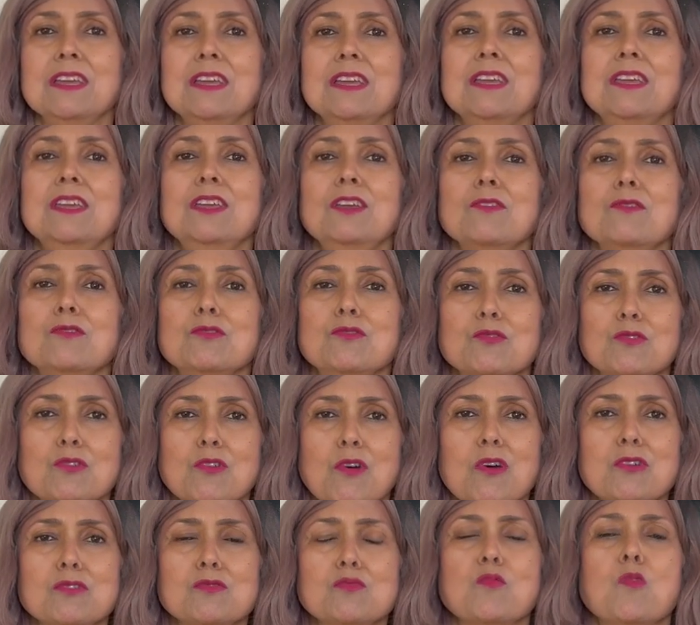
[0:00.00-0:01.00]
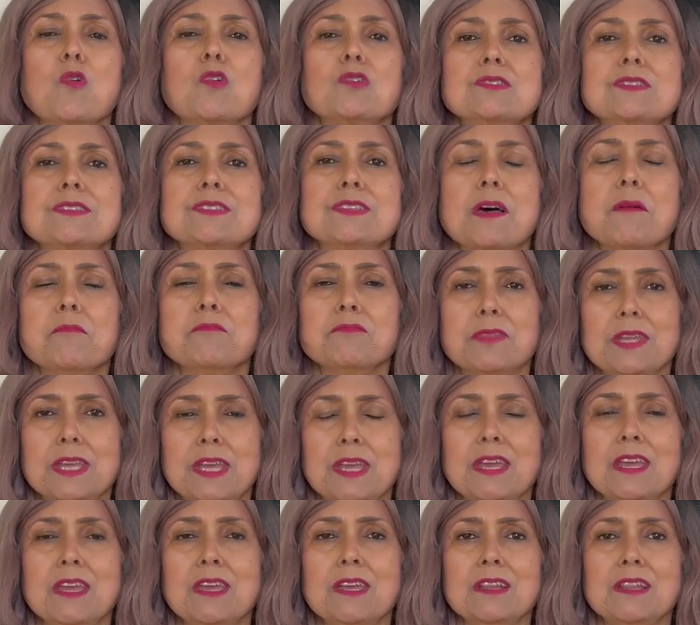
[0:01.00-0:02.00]
You do not want
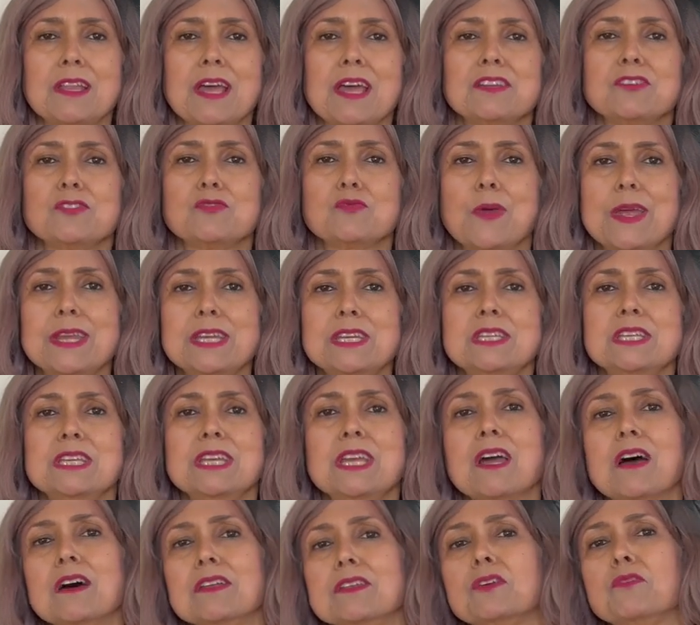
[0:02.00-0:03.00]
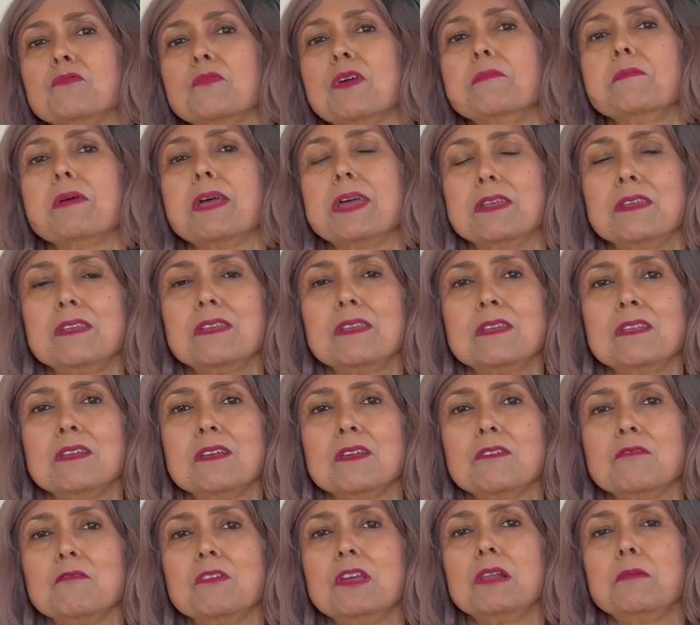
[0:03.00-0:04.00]
something that 20 other women
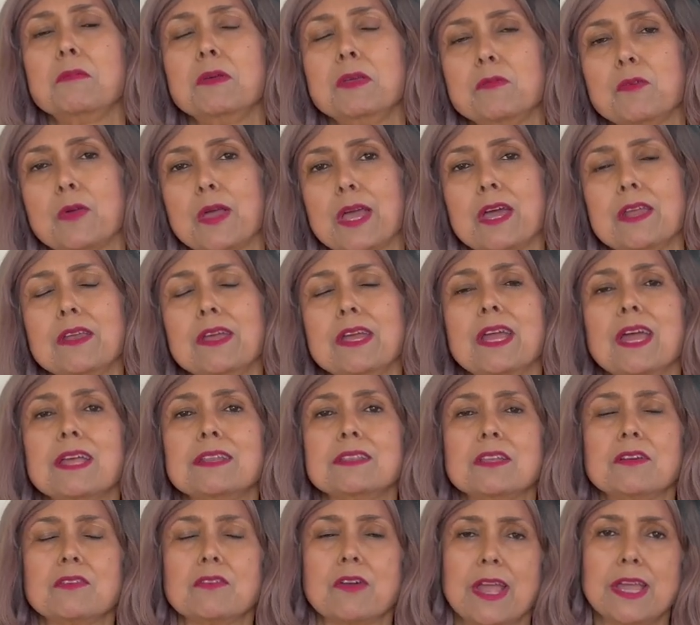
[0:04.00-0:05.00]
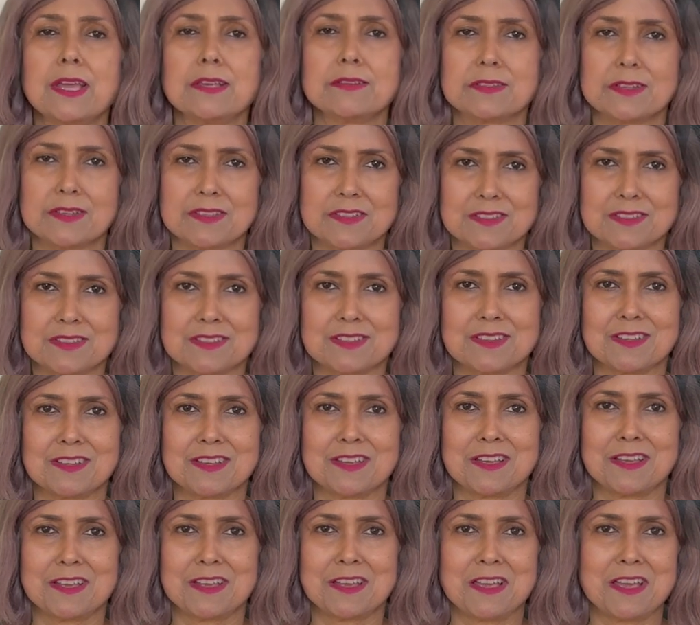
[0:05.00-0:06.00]
will be wearing at the races.
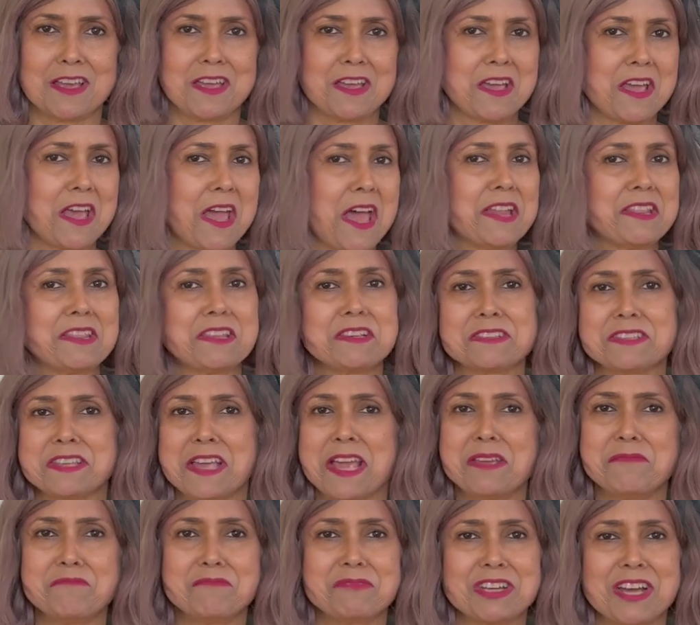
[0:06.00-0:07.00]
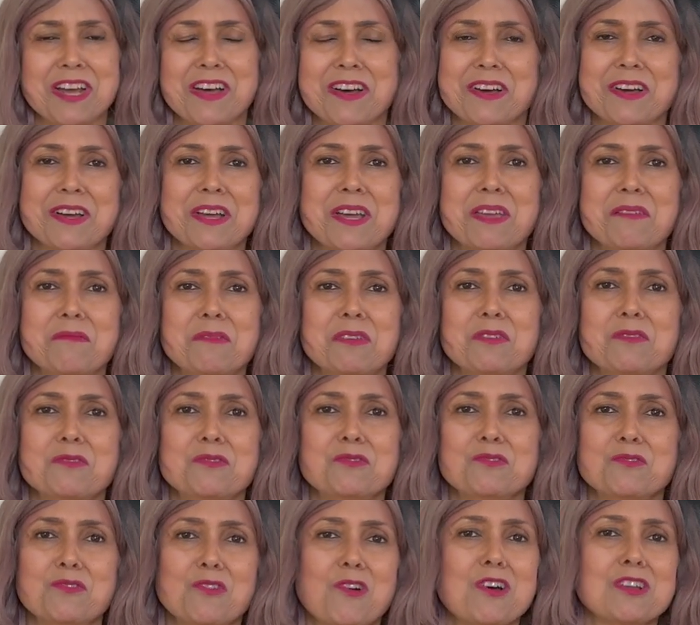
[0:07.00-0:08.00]
At the same time, you
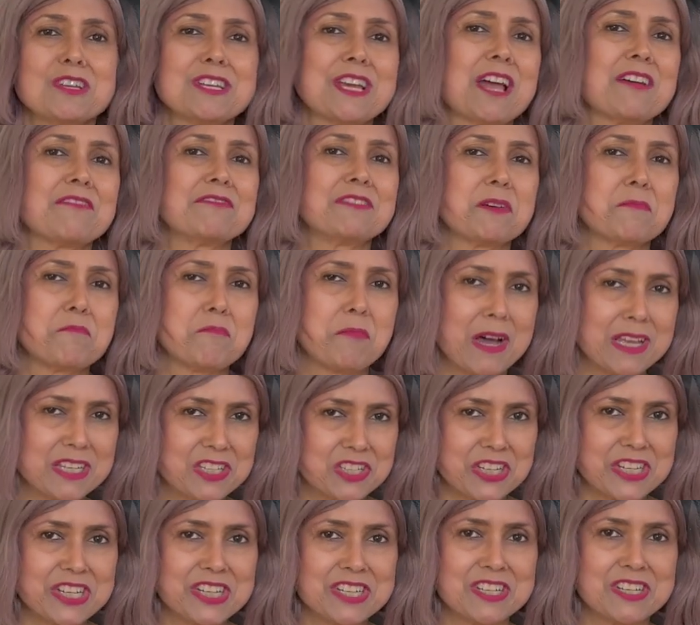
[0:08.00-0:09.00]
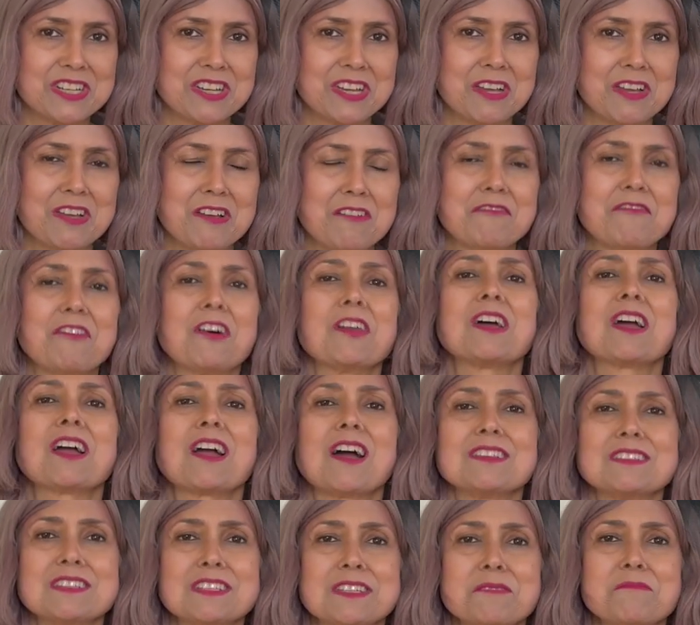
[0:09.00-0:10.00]
do not have the budget for a
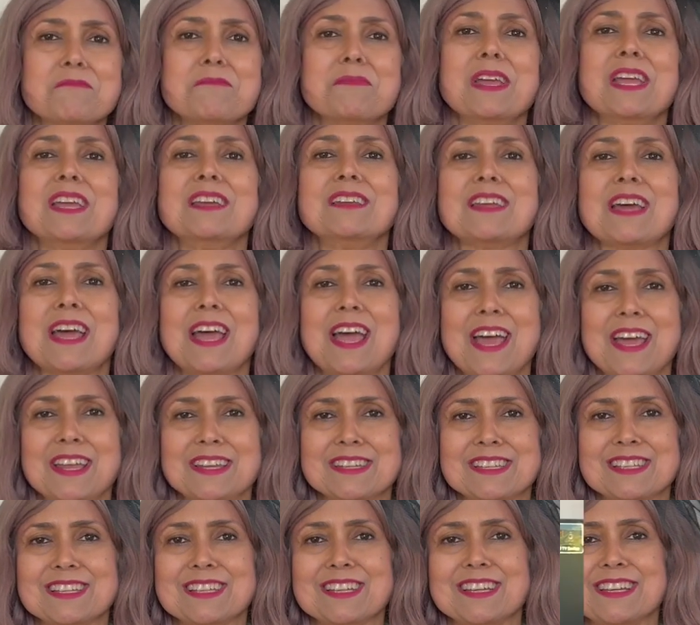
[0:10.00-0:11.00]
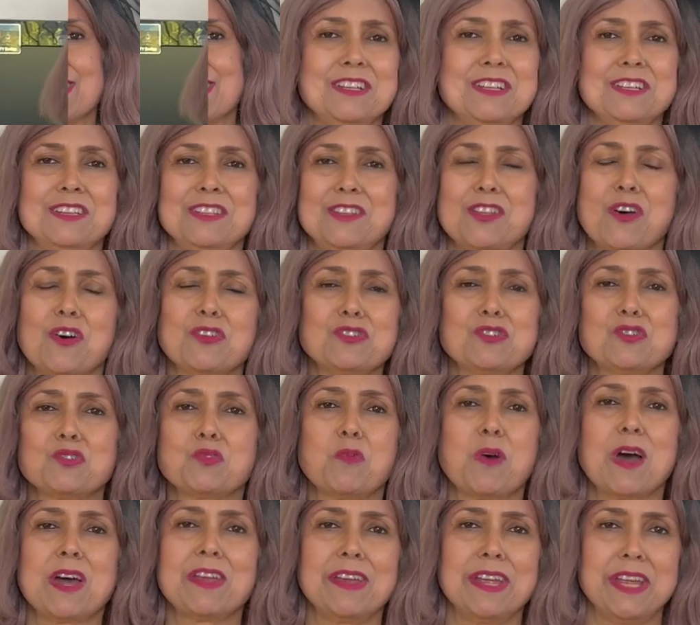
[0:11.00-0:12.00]
custom made hat. Not to
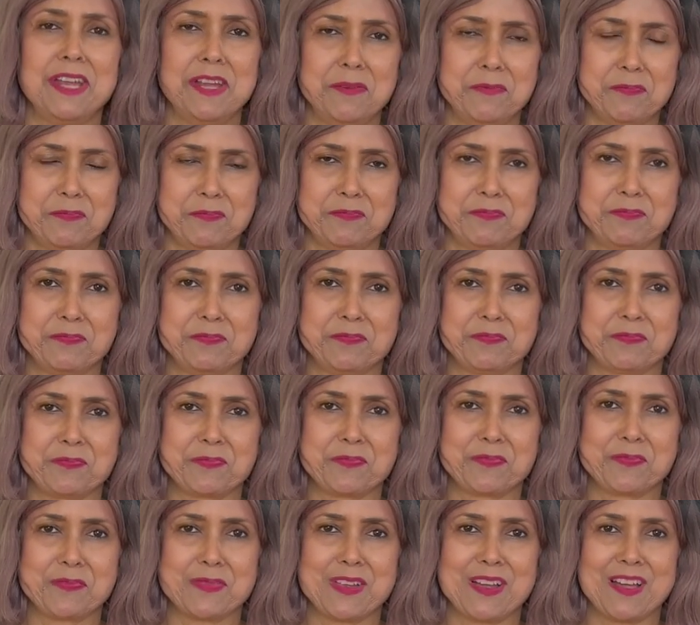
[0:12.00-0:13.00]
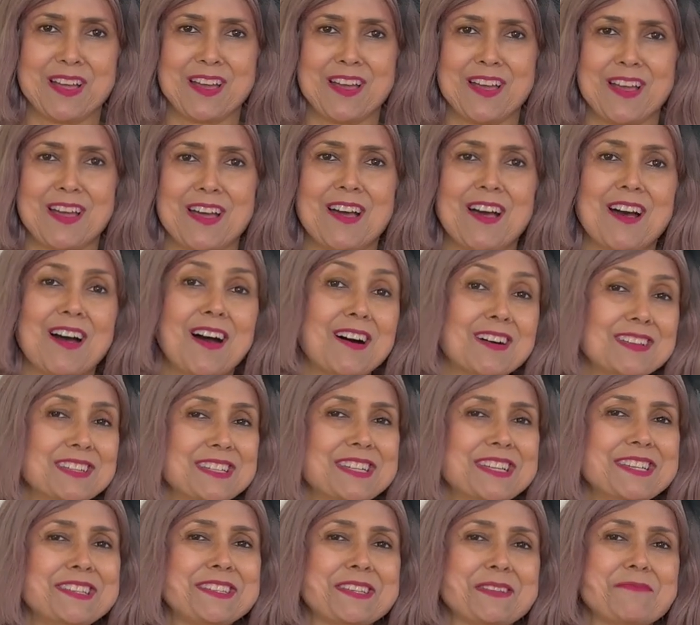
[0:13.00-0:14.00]
worry.
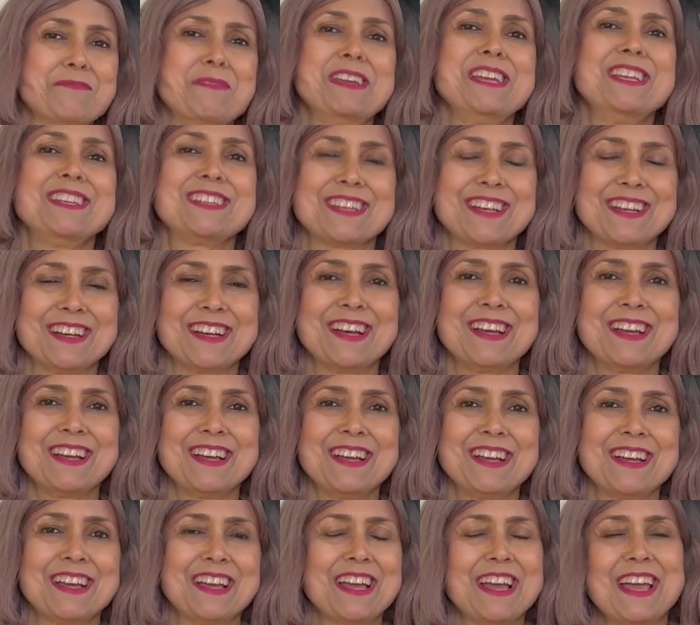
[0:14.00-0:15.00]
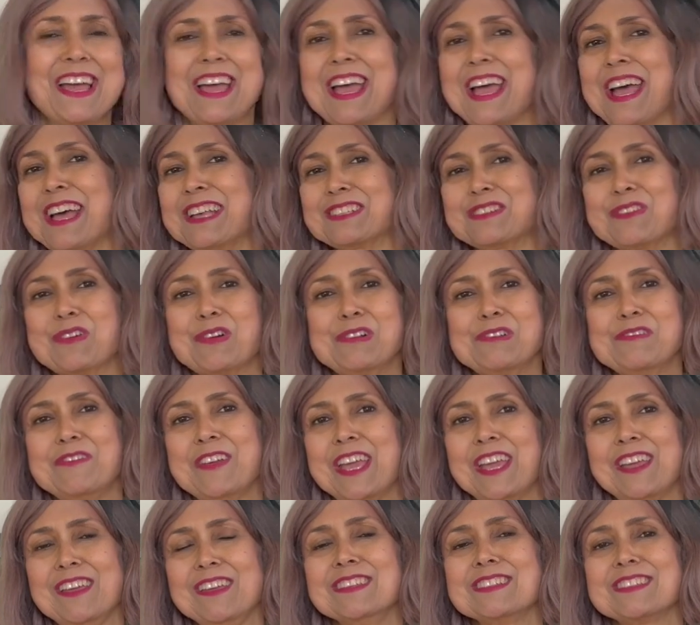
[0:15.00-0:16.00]
Auntie Samita, as
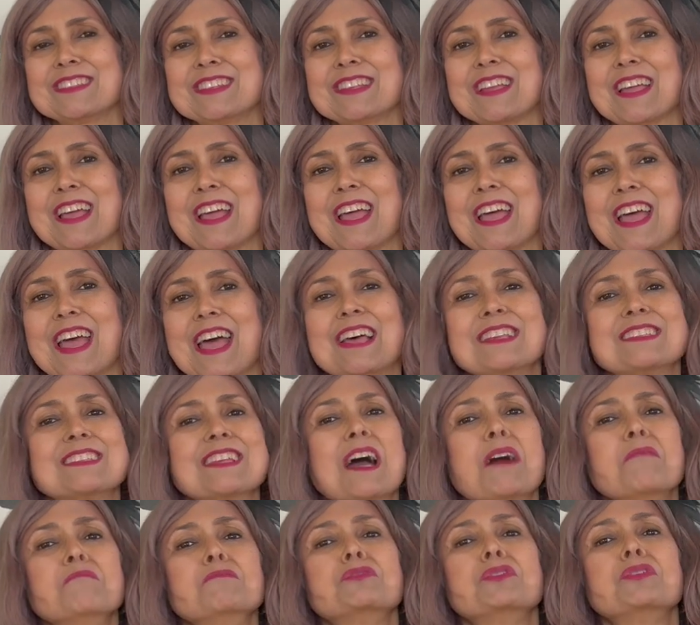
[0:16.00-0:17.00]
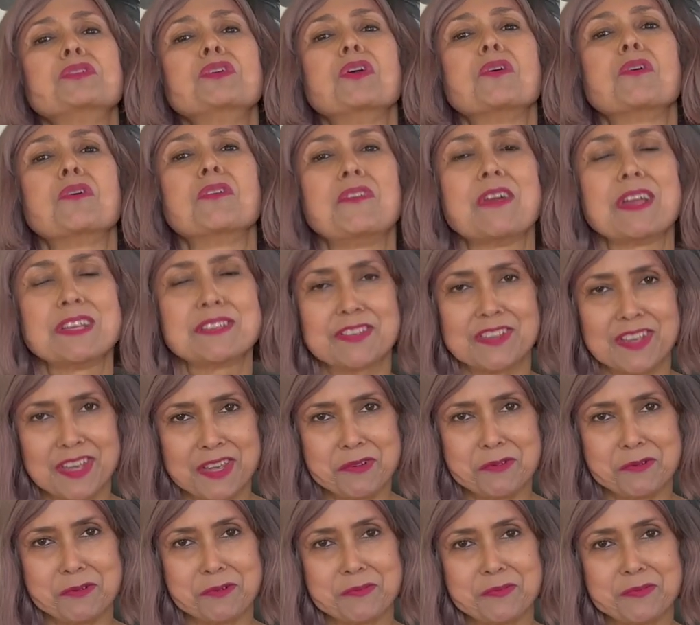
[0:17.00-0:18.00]
always, has come to your
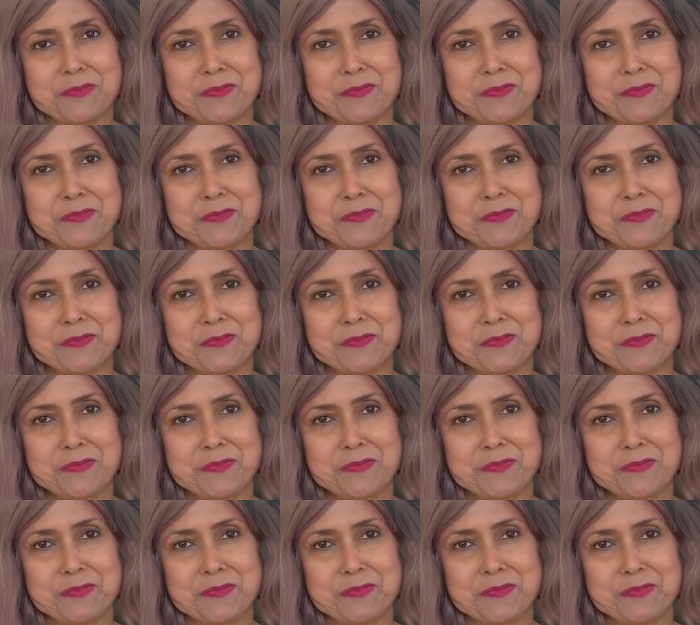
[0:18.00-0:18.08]
rescue.